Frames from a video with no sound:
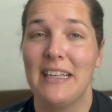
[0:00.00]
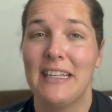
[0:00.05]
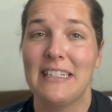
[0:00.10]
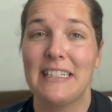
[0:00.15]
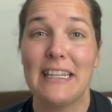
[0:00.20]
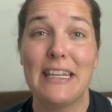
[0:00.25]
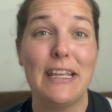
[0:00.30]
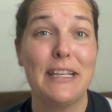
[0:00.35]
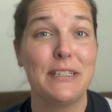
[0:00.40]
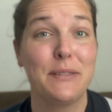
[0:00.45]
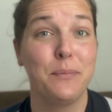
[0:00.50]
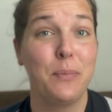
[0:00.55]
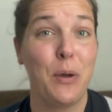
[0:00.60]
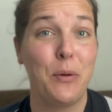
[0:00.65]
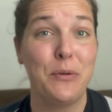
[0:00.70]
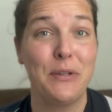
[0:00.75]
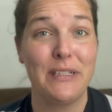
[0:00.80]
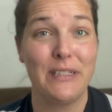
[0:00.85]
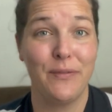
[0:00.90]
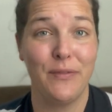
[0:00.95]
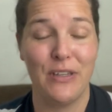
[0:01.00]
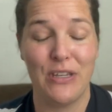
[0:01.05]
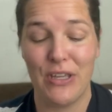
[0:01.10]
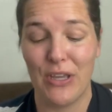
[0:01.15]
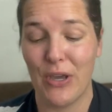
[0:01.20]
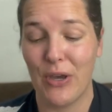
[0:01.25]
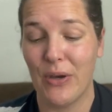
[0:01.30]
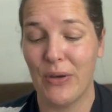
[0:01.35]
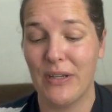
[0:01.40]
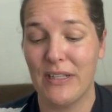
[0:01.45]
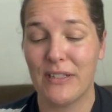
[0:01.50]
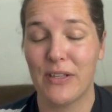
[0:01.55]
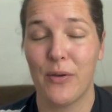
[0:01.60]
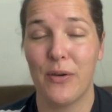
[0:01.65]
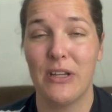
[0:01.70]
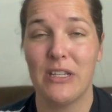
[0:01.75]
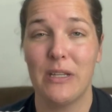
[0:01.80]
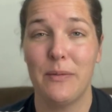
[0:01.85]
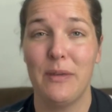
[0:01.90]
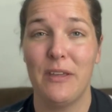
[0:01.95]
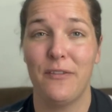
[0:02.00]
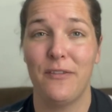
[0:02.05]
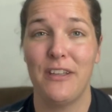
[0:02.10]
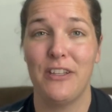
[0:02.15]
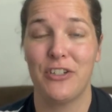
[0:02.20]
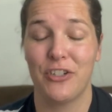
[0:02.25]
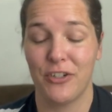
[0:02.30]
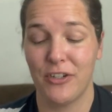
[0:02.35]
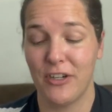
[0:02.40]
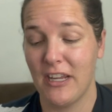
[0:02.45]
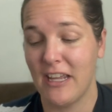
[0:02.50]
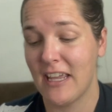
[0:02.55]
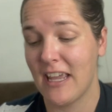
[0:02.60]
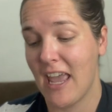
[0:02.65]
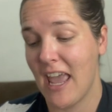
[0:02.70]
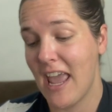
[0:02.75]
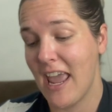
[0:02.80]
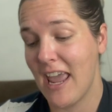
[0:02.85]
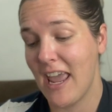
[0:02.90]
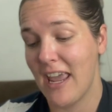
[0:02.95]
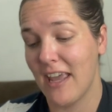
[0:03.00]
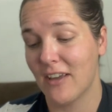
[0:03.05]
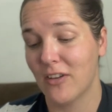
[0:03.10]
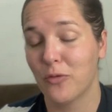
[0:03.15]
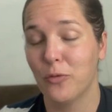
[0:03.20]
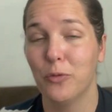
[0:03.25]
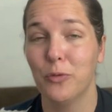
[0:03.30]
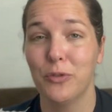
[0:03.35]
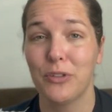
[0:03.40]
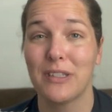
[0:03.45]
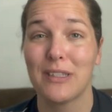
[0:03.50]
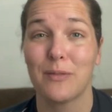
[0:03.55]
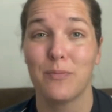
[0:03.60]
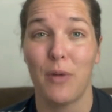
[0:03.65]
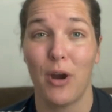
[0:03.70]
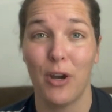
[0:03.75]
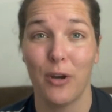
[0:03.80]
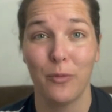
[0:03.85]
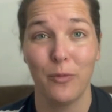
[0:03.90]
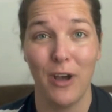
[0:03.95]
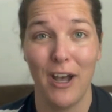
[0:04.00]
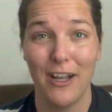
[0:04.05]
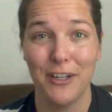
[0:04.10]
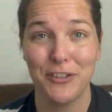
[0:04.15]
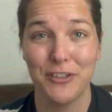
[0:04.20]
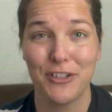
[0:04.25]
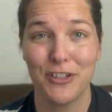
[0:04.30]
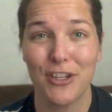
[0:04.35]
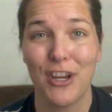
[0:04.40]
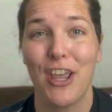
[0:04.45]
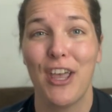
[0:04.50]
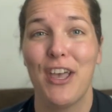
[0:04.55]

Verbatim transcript: Today's bonus video is going to be featuring a cool smartwatch.